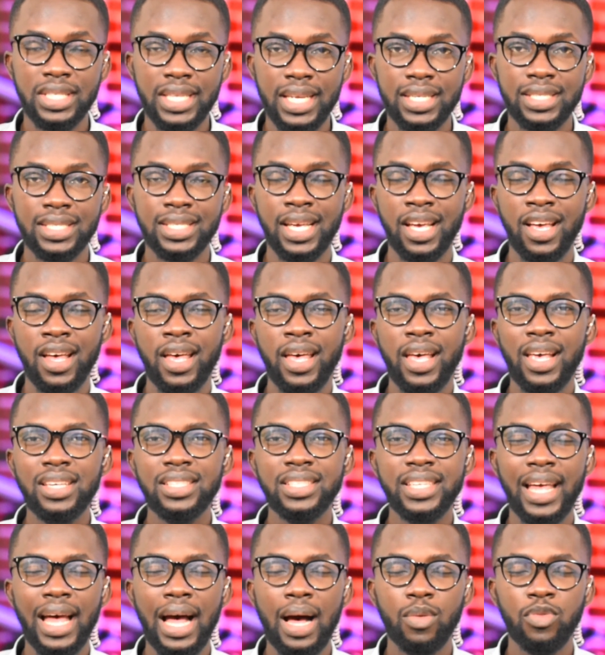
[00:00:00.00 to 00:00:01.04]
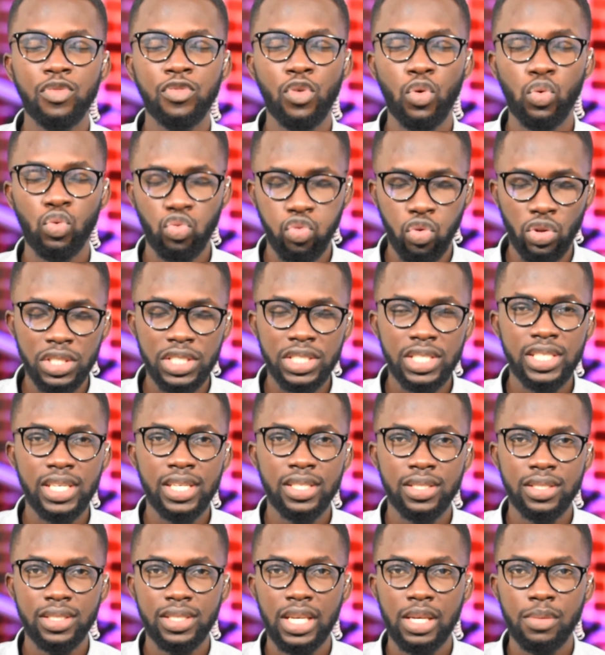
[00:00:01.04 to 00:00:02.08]
This is the How for Quality
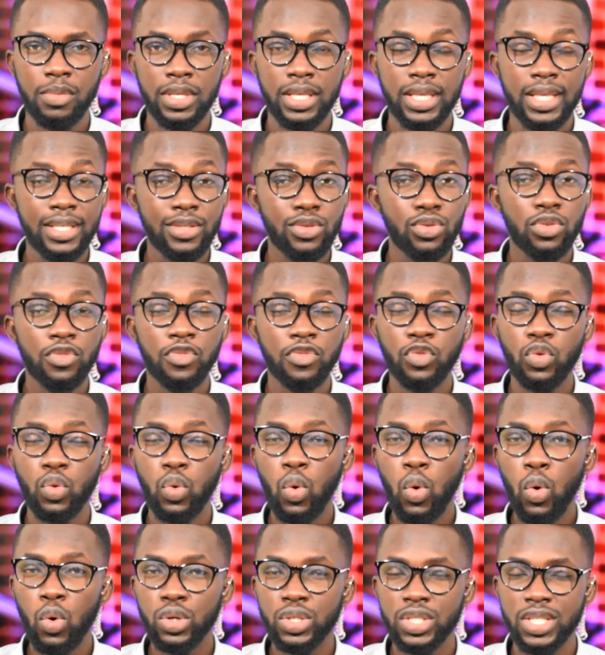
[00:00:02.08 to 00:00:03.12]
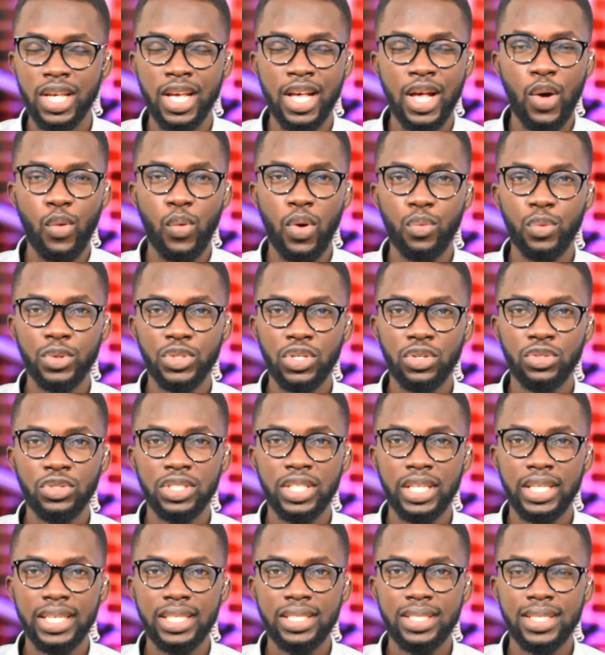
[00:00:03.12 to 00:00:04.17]
Entertainment. This is, of course, where we tell you
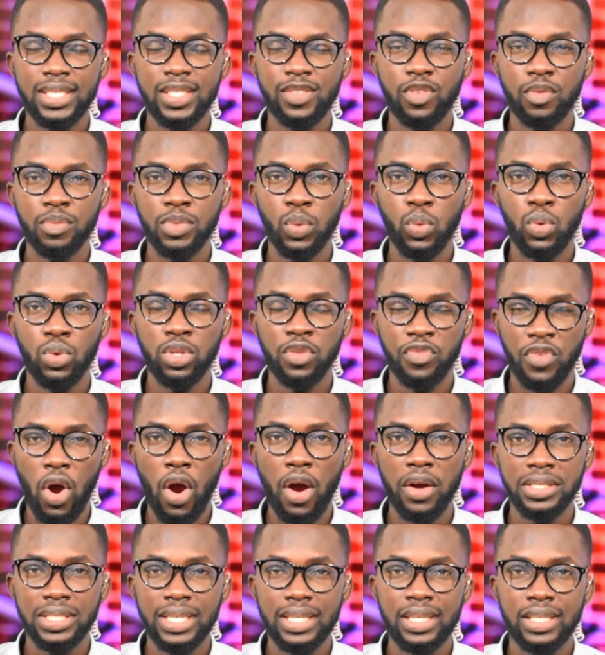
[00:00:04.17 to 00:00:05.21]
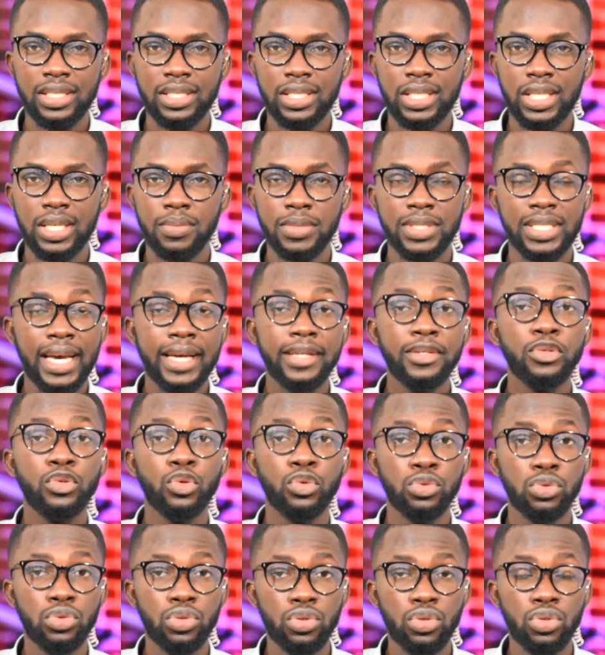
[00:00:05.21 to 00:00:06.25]
the latest from the world of art and entertainment. Can you go
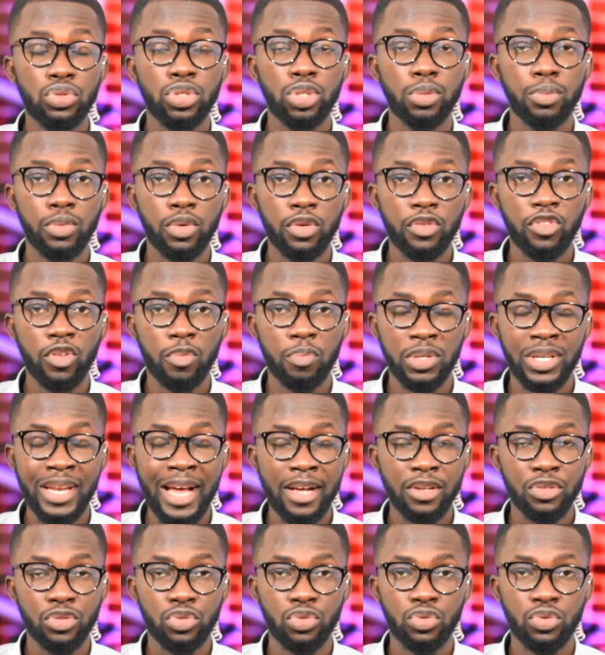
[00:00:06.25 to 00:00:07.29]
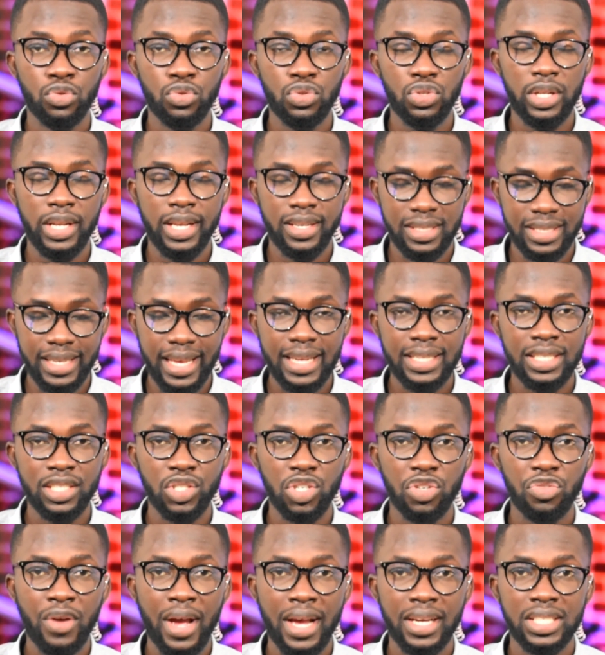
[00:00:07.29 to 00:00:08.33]
into YouTube, look for Pinax News. Let's get
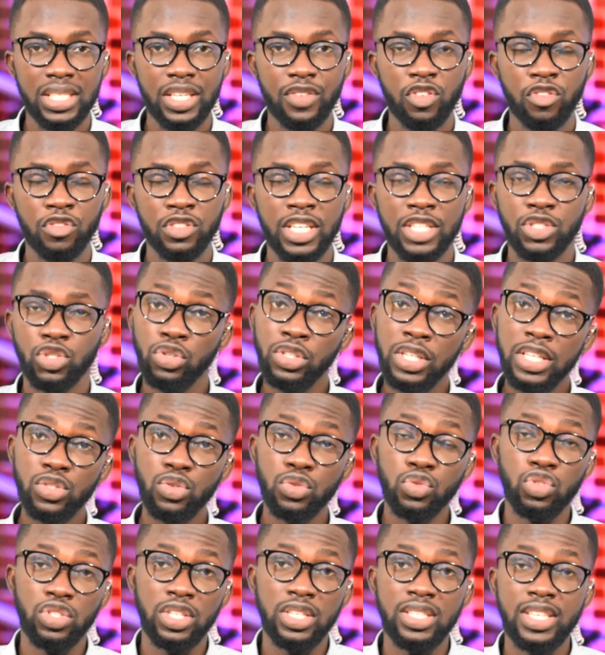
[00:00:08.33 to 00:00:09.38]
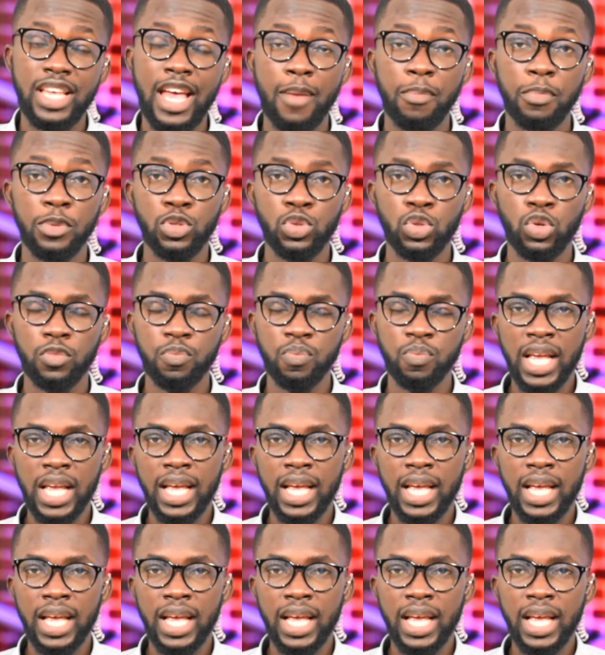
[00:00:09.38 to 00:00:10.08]
interactive over there. Join us on today's episode.